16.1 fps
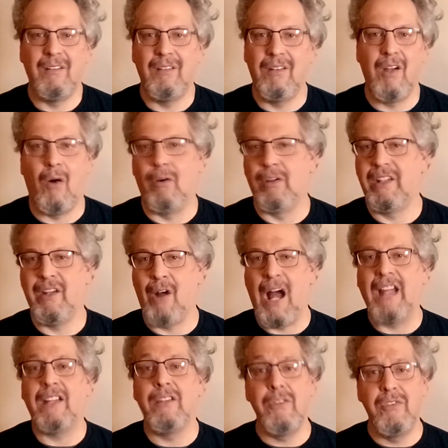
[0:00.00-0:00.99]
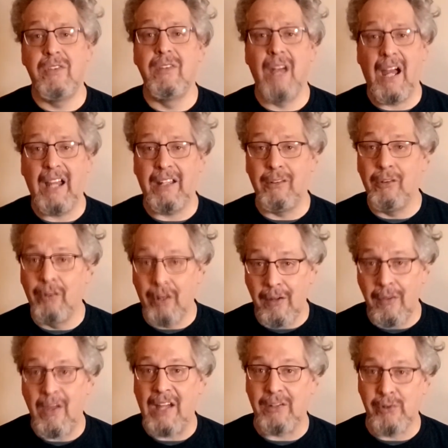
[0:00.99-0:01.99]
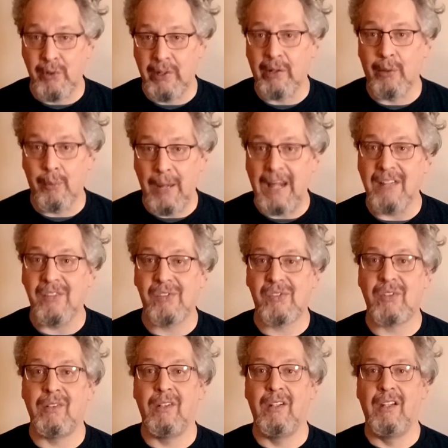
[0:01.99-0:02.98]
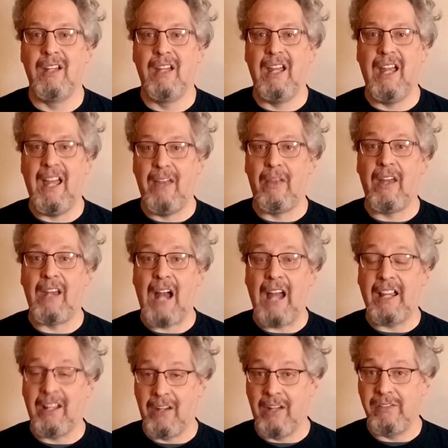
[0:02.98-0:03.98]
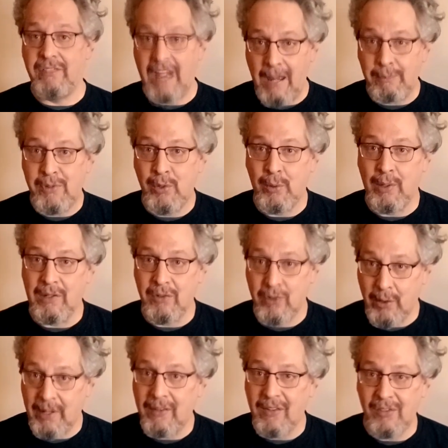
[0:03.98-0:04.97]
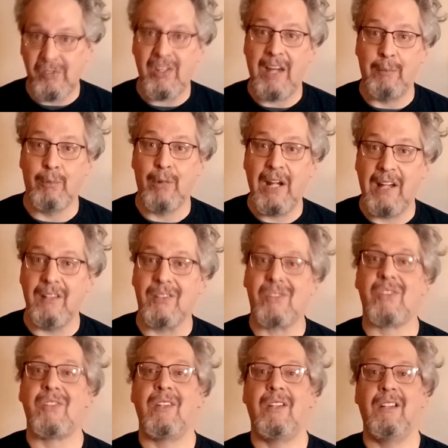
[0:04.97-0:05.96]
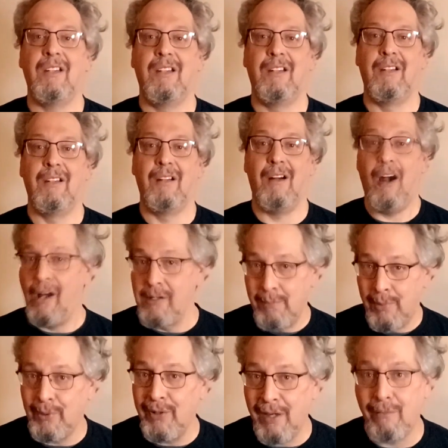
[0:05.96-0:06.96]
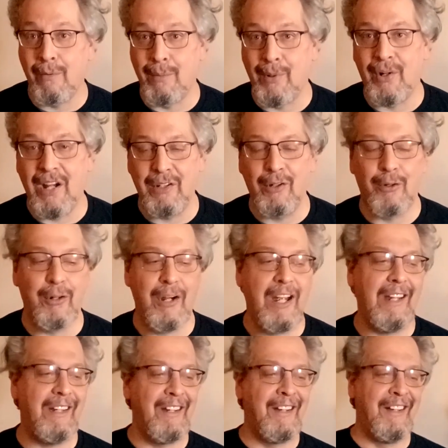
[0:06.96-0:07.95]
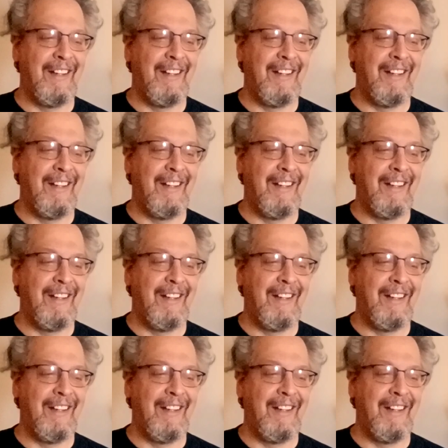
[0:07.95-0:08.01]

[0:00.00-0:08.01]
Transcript: No, I can learn that during a race, and then I can adapt to it during the same race. Unbelievable, I know, right?